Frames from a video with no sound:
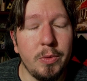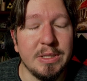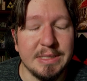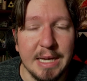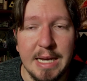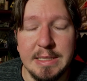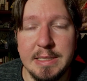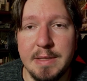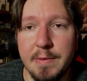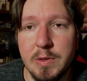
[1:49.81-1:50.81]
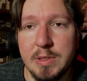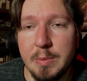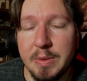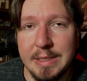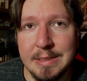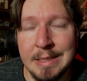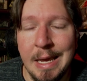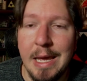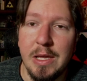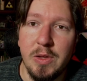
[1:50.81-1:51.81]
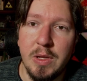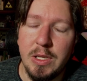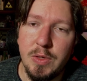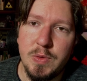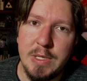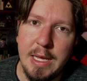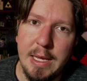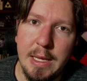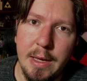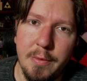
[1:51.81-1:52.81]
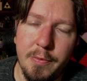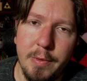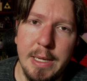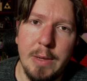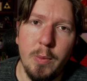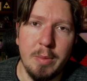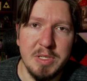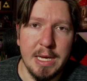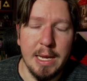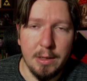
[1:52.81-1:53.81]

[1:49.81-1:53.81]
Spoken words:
the sizes of those templates, you can use a free website